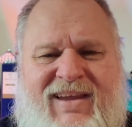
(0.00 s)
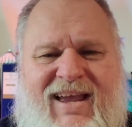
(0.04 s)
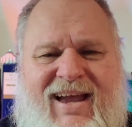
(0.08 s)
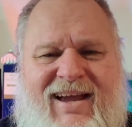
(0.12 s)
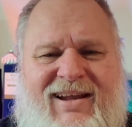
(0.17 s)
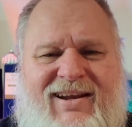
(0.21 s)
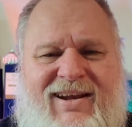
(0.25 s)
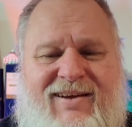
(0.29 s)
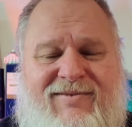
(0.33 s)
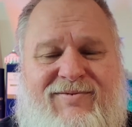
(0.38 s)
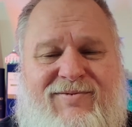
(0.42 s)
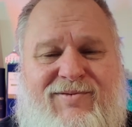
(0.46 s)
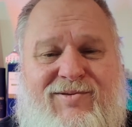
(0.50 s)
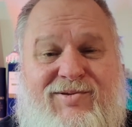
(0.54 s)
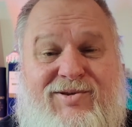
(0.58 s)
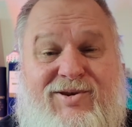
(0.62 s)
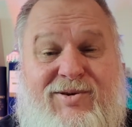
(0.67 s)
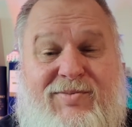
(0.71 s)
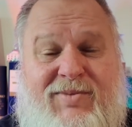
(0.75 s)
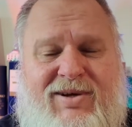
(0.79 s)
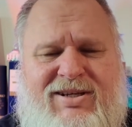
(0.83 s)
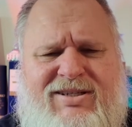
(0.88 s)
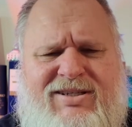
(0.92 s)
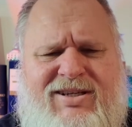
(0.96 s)
And I thought
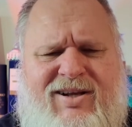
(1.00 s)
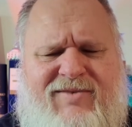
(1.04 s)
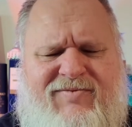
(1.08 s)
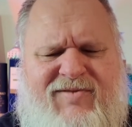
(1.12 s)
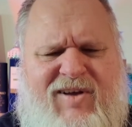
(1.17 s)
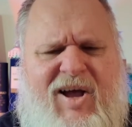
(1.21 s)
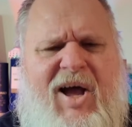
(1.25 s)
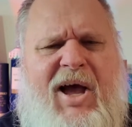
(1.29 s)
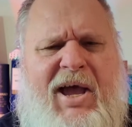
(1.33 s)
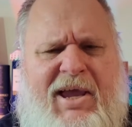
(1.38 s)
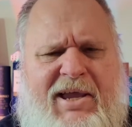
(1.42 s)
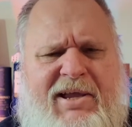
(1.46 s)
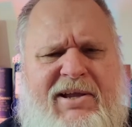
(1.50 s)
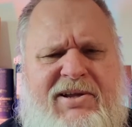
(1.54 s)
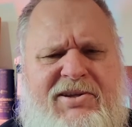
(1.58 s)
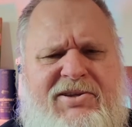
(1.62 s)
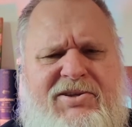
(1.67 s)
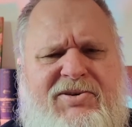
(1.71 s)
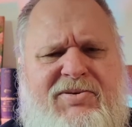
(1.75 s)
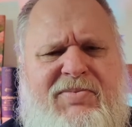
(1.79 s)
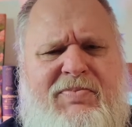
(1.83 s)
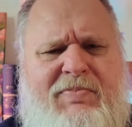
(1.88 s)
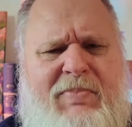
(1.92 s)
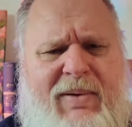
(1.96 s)
to myself, I can
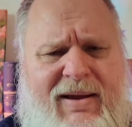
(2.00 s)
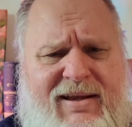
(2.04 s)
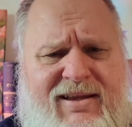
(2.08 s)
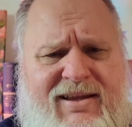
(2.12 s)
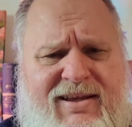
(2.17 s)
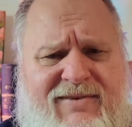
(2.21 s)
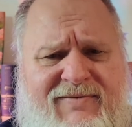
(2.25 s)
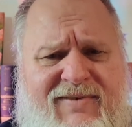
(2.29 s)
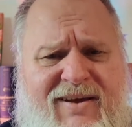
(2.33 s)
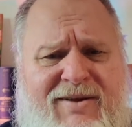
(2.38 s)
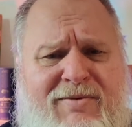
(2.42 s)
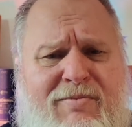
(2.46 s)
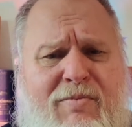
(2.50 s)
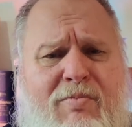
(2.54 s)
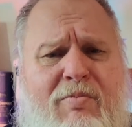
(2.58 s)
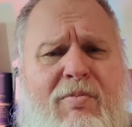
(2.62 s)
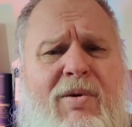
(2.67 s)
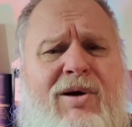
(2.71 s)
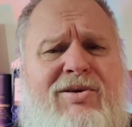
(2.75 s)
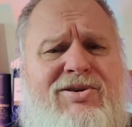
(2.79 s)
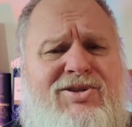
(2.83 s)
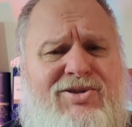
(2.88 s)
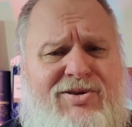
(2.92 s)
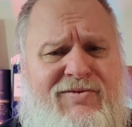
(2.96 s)
do better than
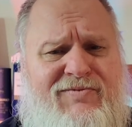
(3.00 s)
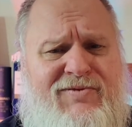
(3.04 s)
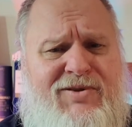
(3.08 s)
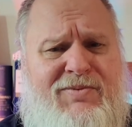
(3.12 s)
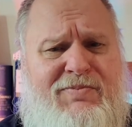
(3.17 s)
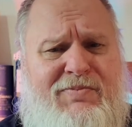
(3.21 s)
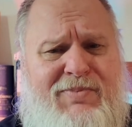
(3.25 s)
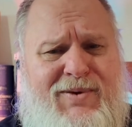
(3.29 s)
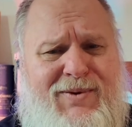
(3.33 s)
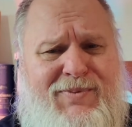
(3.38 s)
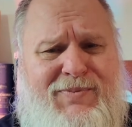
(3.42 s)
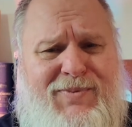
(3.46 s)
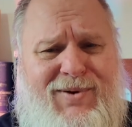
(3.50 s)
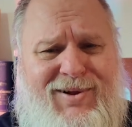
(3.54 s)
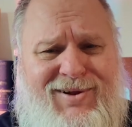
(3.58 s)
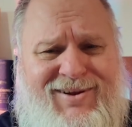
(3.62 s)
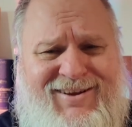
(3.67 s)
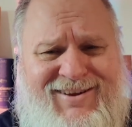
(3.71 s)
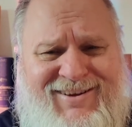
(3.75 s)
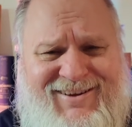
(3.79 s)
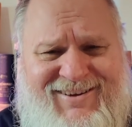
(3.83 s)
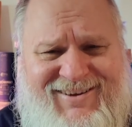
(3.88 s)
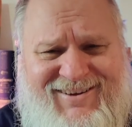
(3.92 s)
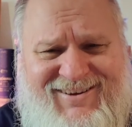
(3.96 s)
most of the people.
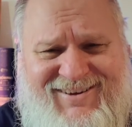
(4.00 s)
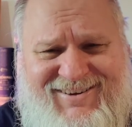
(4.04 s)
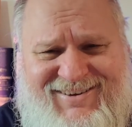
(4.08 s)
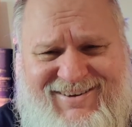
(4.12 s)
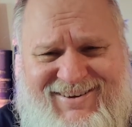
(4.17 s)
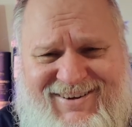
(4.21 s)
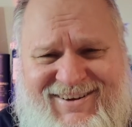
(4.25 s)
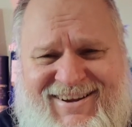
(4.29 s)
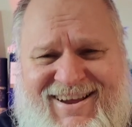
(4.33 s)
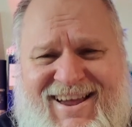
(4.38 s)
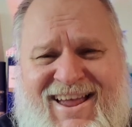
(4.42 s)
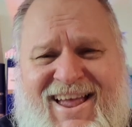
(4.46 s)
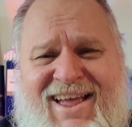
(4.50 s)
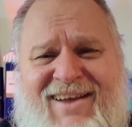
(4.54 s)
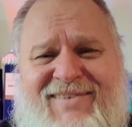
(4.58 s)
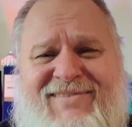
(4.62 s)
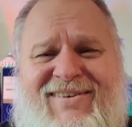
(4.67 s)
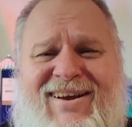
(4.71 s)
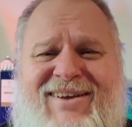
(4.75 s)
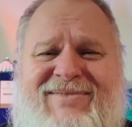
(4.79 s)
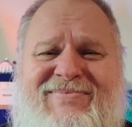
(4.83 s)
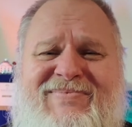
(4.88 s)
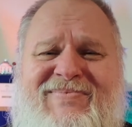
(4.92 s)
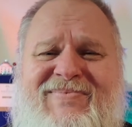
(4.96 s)

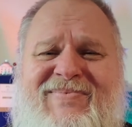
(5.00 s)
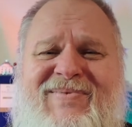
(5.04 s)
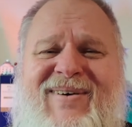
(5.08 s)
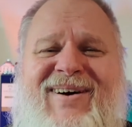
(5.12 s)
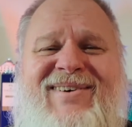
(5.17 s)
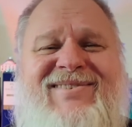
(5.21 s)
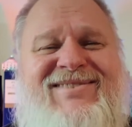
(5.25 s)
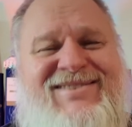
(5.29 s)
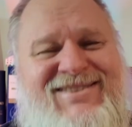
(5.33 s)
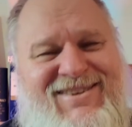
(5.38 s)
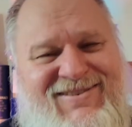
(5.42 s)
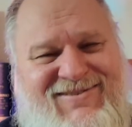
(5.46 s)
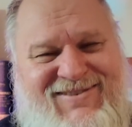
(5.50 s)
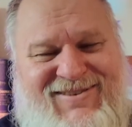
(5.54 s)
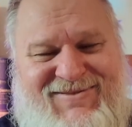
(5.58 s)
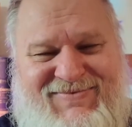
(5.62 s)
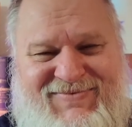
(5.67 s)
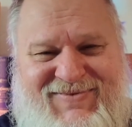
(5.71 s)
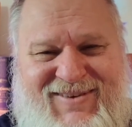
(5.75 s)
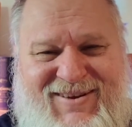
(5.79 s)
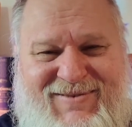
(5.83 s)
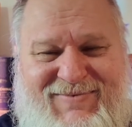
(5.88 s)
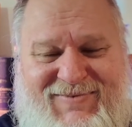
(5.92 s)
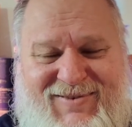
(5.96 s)
than most of the
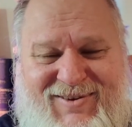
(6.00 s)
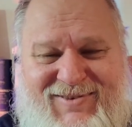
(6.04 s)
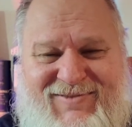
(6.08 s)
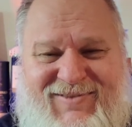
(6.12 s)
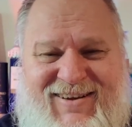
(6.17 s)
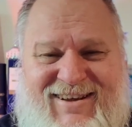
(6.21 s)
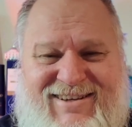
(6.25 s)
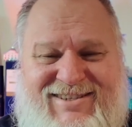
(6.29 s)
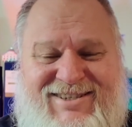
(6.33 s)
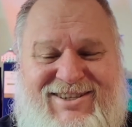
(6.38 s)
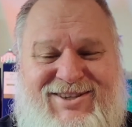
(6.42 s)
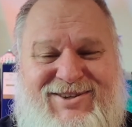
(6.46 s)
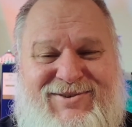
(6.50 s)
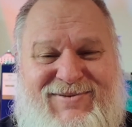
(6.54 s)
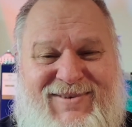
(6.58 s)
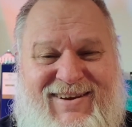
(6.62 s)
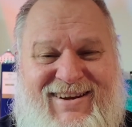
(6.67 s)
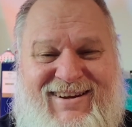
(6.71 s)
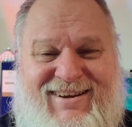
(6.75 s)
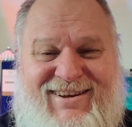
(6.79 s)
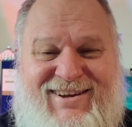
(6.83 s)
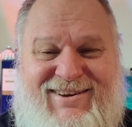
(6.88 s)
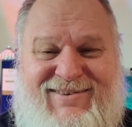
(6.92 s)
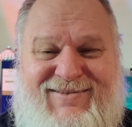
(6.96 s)
people that's
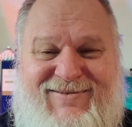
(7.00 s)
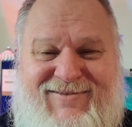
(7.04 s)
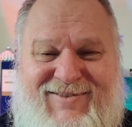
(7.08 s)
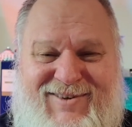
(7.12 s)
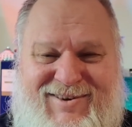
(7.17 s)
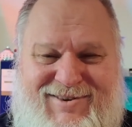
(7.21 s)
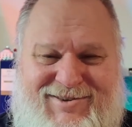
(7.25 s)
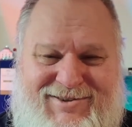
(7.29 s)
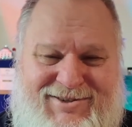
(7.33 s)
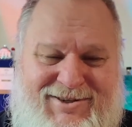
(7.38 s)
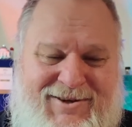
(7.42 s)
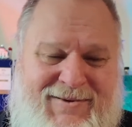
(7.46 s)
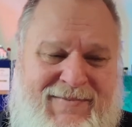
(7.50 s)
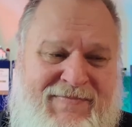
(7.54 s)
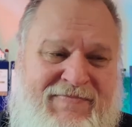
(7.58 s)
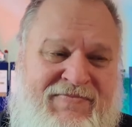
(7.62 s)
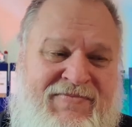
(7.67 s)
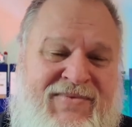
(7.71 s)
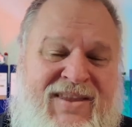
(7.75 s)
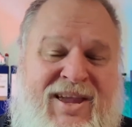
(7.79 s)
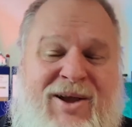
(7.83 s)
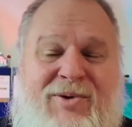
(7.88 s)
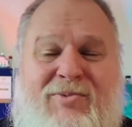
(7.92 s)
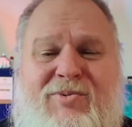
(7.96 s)
doing reviews.
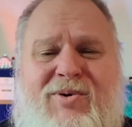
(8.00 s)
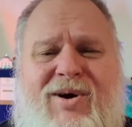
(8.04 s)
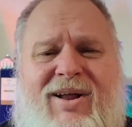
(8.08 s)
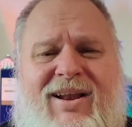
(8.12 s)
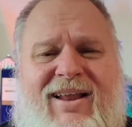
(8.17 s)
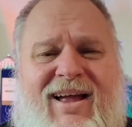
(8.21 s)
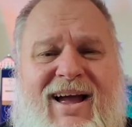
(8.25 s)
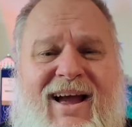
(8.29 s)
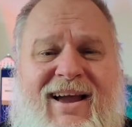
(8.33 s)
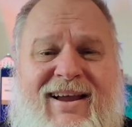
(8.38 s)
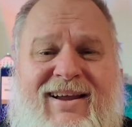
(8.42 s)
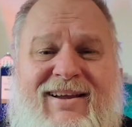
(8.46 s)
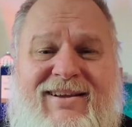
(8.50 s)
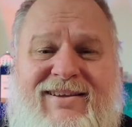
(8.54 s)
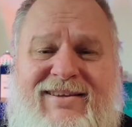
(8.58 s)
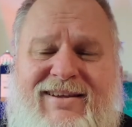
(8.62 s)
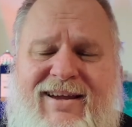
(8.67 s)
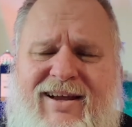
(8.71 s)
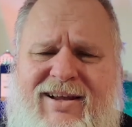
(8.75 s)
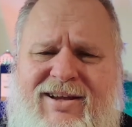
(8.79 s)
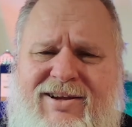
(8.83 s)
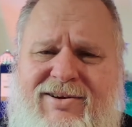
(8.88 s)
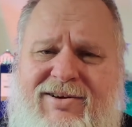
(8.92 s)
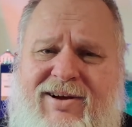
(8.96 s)
Well, I can
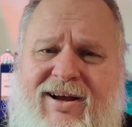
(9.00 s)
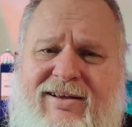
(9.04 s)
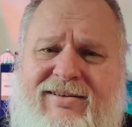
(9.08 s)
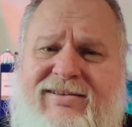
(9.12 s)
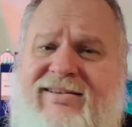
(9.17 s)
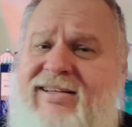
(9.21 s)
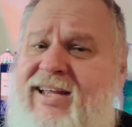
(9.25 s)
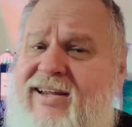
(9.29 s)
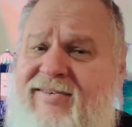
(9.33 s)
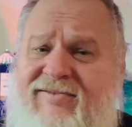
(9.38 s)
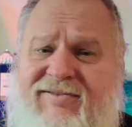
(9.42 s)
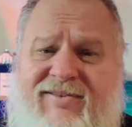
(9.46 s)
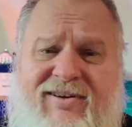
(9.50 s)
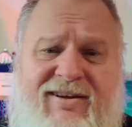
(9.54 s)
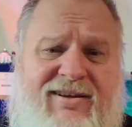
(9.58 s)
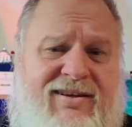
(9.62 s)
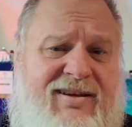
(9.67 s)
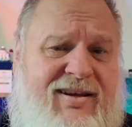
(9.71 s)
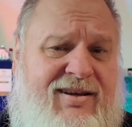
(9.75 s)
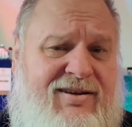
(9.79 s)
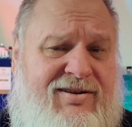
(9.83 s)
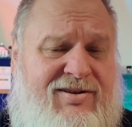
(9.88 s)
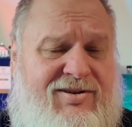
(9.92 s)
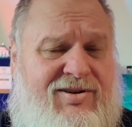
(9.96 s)
tell you,
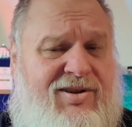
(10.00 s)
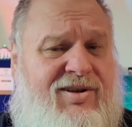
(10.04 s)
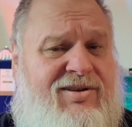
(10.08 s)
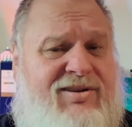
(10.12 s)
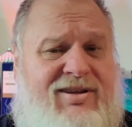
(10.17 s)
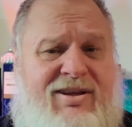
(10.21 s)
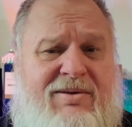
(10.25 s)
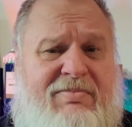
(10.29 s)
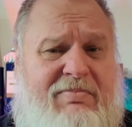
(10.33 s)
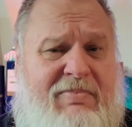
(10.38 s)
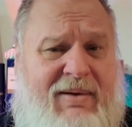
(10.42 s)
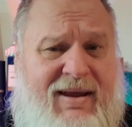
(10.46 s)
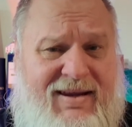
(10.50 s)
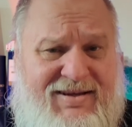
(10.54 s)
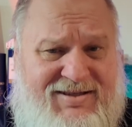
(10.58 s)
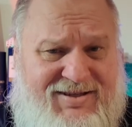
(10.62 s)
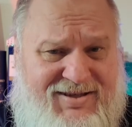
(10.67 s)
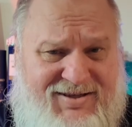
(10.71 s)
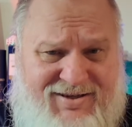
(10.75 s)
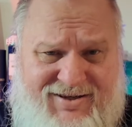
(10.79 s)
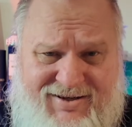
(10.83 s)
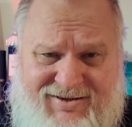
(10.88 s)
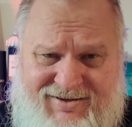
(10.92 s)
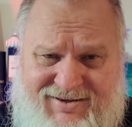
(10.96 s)
definitely not the
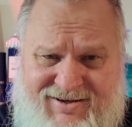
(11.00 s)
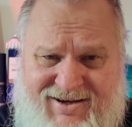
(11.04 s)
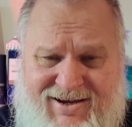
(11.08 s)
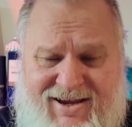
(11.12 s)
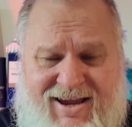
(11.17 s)
best.